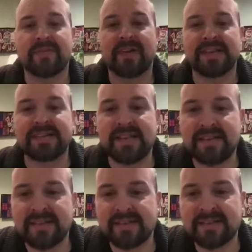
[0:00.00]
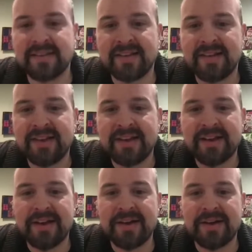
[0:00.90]
If I didn't,
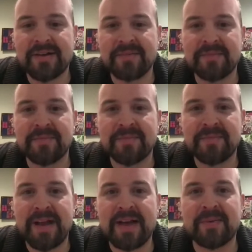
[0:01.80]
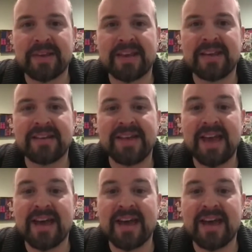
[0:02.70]
I would get